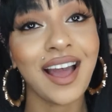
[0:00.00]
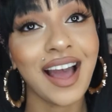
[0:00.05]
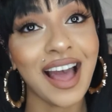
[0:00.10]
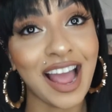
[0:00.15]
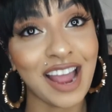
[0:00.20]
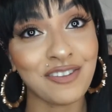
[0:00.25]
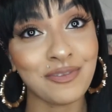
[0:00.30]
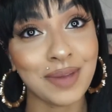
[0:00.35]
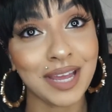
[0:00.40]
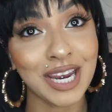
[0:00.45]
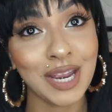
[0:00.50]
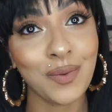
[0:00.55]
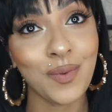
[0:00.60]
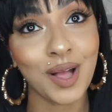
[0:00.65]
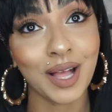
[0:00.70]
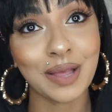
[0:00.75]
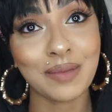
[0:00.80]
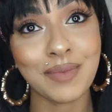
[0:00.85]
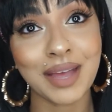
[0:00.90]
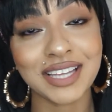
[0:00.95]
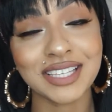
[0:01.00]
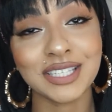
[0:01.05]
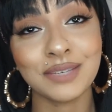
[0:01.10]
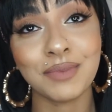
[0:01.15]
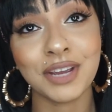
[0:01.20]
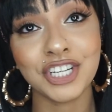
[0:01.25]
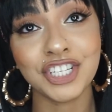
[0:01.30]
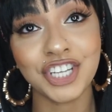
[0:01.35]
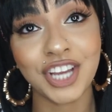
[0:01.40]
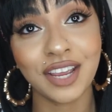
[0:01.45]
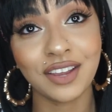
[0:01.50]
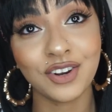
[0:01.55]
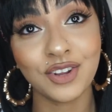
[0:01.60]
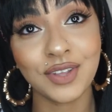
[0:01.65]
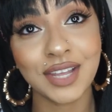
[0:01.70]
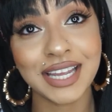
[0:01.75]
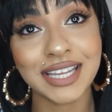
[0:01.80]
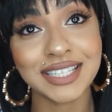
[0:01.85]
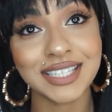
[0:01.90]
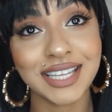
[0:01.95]
Hi everybody, welcome back to my
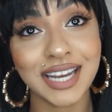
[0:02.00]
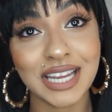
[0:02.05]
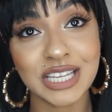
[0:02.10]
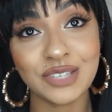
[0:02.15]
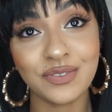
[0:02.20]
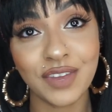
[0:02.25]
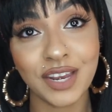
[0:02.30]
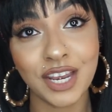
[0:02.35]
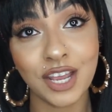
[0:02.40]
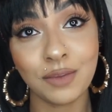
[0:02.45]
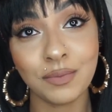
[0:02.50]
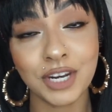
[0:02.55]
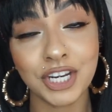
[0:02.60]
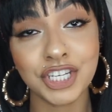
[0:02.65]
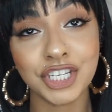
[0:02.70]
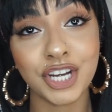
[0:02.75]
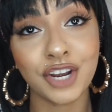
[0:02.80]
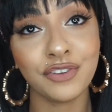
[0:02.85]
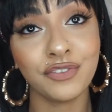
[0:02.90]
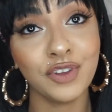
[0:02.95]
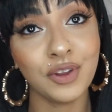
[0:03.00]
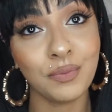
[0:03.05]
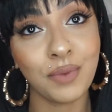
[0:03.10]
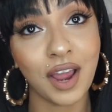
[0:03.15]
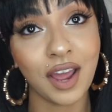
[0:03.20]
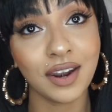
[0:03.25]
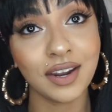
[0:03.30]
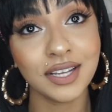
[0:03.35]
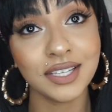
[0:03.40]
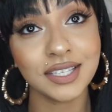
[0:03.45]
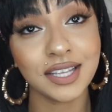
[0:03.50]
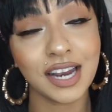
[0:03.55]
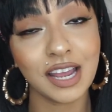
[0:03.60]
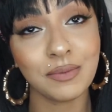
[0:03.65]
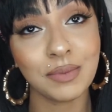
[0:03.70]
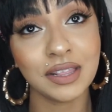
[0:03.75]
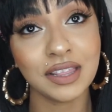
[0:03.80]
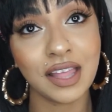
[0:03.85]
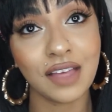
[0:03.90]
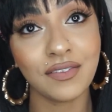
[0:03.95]
channel. In today's video, I'm going to share a few products that
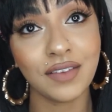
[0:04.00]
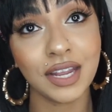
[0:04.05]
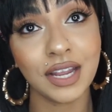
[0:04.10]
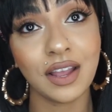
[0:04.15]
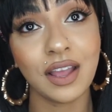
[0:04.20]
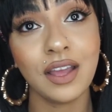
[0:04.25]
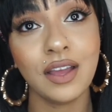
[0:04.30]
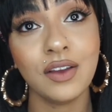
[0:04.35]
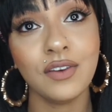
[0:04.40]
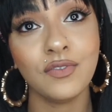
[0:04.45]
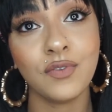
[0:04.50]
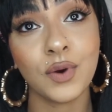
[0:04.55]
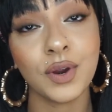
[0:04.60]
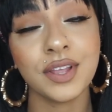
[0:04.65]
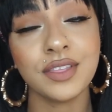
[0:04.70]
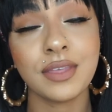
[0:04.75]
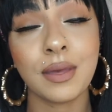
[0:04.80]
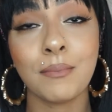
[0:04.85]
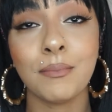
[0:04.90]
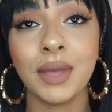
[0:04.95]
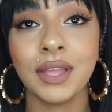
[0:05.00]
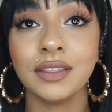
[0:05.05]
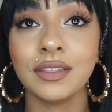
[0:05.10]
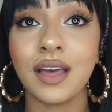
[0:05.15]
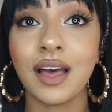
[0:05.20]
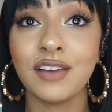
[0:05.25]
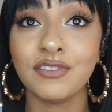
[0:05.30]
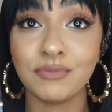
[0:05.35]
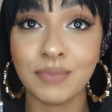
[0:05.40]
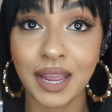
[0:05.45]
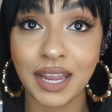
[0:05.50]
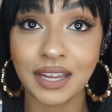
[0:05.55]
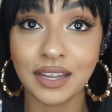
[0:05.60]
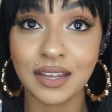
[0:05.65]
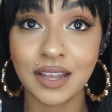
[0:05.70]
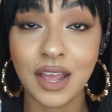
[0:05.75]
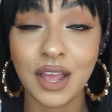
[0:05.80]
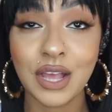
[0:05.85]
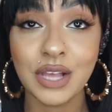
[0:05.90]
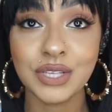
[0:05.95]
I've been loving for the month of
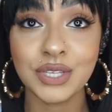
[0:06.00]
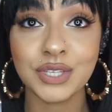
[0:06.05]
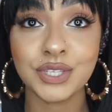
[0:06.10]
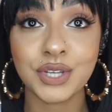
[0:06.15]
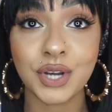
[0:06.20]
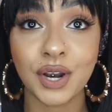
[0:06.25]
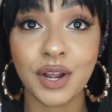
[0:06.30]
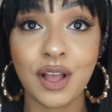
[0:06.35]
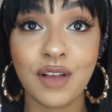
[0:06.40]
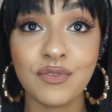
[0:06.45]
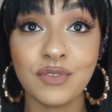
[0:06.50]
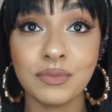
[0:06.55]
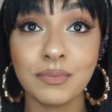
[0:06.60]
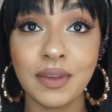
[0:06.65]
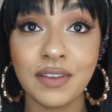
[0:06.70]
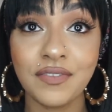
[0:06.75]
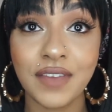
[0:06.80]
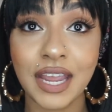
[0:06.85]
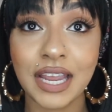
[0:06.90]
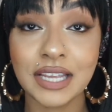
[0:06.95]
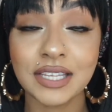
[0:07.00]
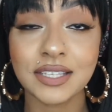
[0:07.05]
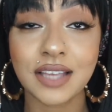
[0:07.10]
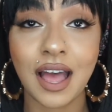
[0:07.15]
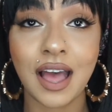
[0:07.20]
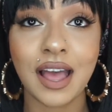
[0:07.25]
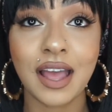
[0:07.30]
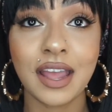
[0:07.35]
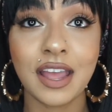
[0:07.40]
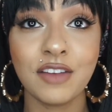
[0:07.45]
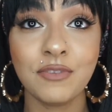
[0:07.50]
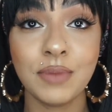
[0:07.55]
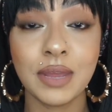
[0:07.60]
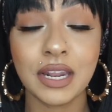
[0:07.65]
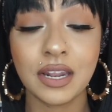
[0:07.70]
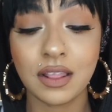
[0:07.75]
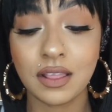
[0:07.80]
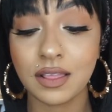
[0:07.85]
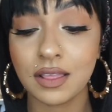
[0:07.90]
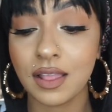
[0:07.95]
May. So starting off with my face, I have
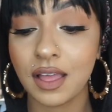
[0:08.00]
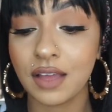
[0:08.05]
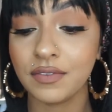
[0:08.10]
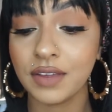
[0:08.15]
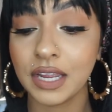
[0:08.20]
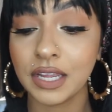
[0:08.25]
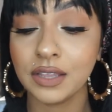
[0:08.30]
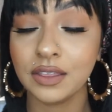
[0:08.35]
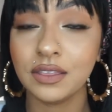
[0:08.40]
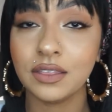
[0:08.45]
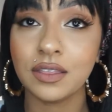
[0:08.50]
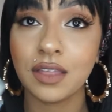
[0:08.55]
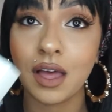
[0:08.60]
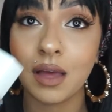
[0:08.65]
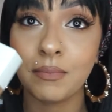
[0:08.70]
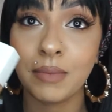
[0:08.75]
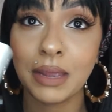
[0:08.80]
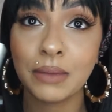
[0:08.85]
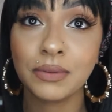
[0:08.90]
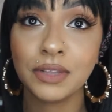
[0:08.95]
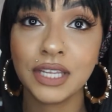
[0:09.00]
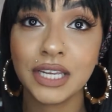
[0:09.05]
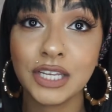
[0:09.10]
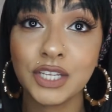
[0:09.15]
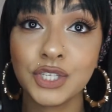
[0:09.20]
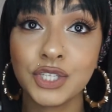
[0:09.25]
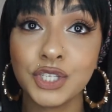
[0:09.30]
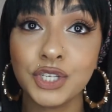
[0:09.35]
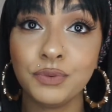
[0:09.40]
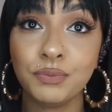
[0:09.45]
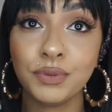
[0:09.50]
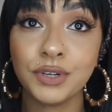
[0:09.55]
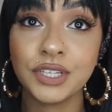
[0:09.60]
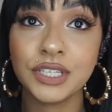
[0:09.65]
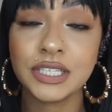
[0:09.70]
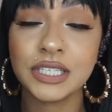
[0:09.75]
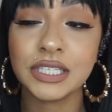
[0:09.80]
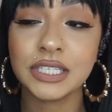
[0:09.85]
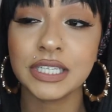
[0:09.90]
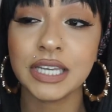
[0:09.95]
been loving the Maybelline
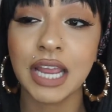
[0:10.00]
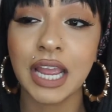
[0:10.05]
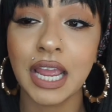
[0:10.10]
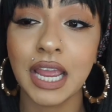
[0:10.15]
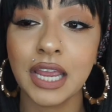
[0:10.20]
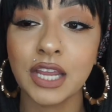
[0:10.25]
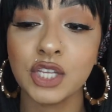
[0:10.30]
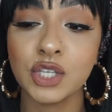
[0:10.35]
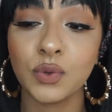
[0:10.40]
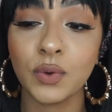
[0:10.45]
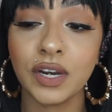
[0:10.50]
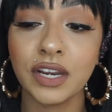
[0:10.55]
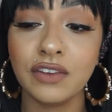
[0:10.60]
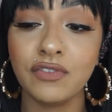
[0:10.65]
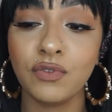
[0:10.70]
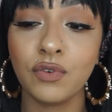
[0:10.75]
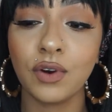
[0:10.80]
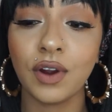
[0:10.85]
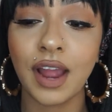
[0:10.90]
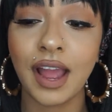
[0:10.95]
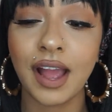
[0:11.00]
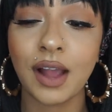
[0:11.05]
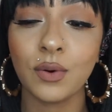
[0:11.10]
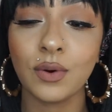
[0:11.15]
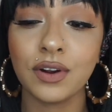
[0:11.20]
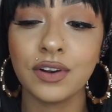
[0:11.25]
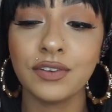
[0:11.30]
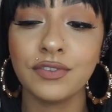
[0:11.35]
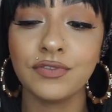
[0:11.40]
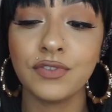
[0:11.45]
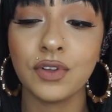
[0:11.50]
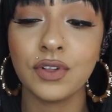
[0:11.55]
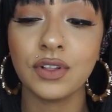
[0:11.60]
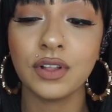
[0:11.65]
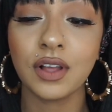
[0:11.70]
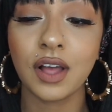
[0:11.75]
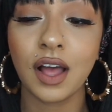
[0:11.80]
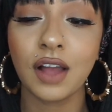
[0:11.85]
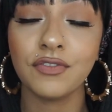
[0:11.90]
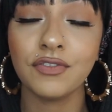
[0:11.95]
Superstay 24-Hour Full
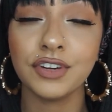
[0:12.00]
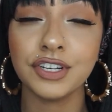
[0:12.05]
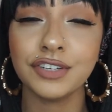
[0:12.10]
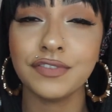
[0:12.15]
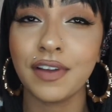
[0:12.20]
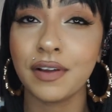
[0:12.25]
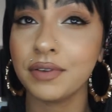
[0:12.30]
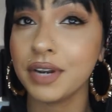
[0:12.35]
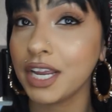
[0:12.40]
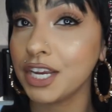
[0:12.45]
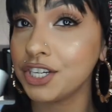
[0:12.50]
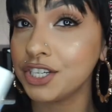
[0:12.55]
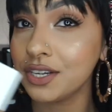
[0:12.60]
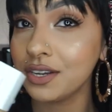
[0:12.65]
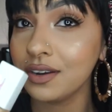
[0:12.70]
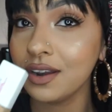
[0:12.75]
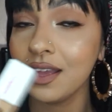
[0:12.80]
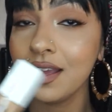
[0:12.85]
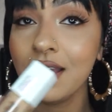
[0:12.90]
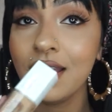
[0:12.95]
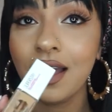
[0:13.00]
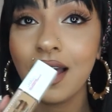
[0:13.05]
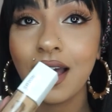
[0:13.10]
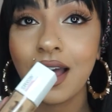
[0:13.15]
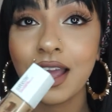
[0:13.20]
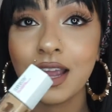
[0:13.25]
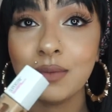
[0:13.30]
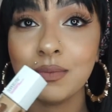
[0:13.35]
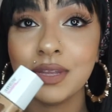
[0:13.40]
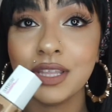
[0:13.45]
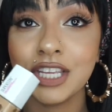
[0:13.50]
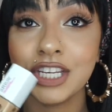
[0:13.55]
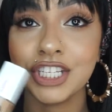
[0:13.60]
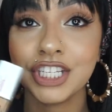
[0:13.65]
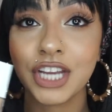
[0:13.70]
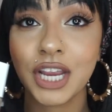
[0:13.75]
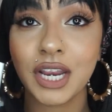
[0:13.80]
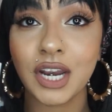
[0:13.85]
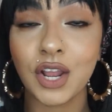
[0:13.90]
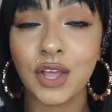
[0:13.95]
Coverage Foundation. I'm in the
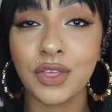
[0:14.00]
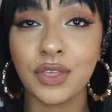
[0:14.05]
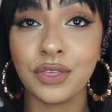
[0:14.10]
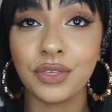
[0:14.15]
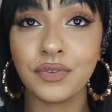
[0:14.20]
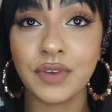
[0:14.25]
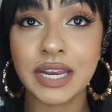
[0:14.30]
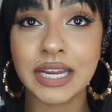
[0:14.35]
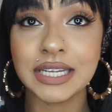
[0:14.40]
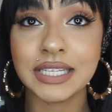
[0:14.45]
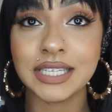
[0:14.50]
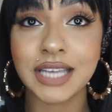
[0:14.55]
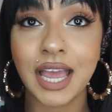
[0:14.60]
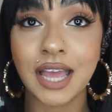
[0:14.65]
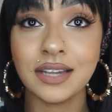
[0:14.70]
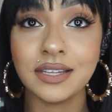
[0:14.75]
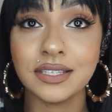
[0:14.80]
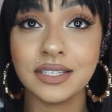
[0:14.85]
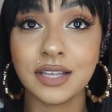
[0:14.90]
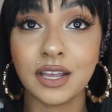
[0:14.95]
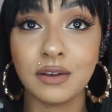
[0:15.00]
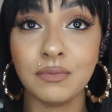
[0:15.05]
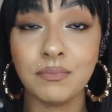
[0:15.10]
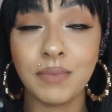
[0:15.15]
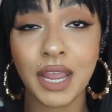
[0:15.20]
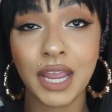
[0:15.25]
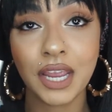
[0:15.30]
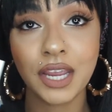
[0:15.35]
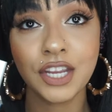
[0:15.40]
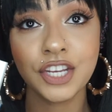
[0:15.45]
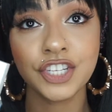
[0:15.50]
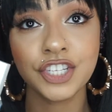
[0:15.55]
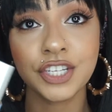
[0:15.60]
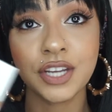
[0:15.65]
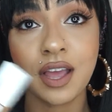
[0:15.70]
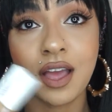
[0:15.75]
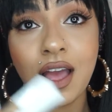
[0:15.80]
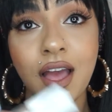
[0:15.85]
shade 310 Sun Beige.